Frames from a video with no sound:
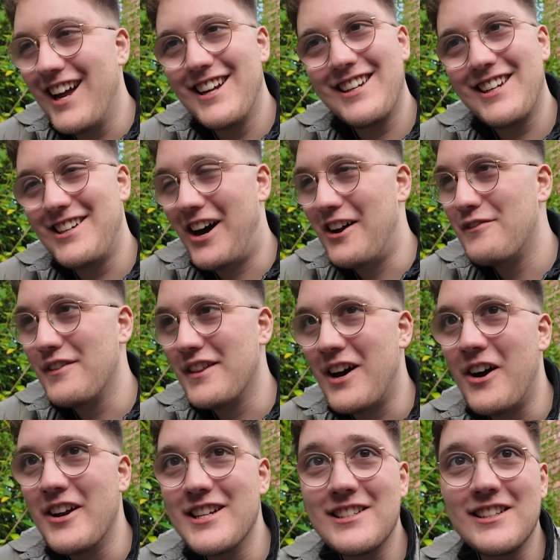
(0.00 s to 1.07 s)
Thank God for
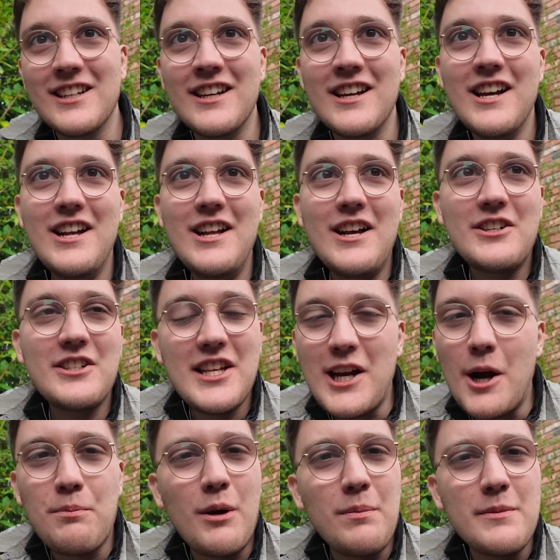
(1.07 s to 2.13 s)
that. Honestly, I just
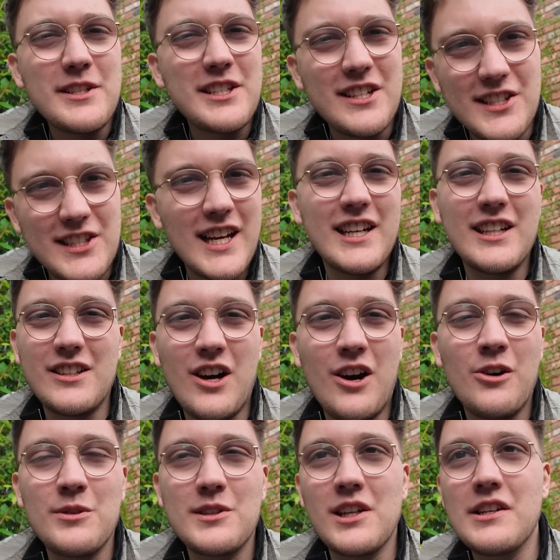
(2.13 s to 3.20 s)
think our problem is conceding
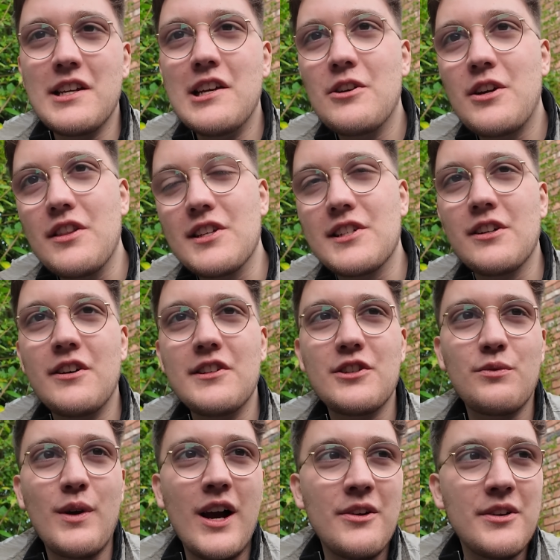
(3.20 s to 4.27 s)
goals. Like you look at the
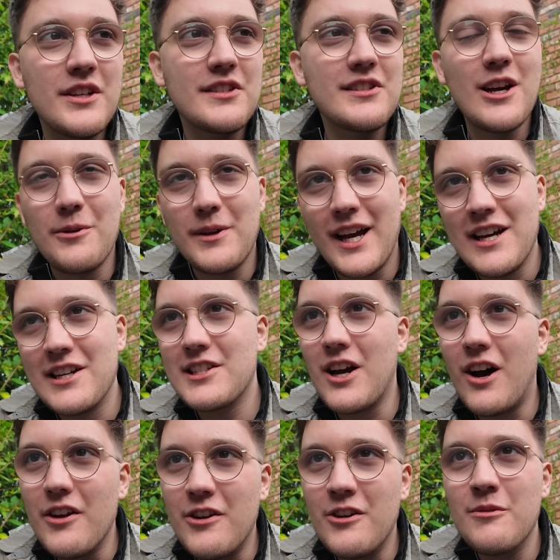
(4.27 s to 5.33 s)
sides around us. Okay,
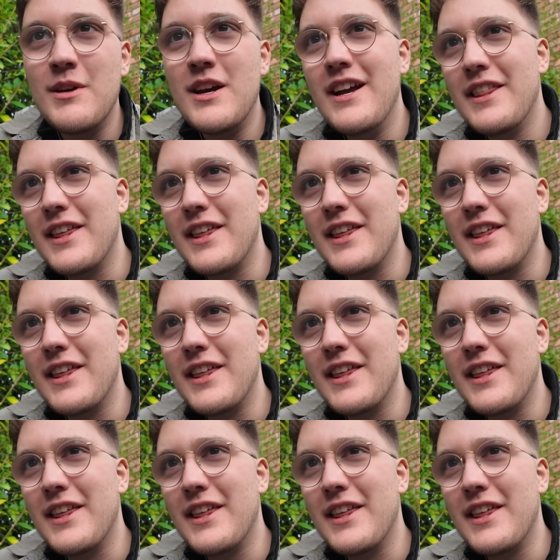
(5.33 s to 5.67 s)
Tottenham.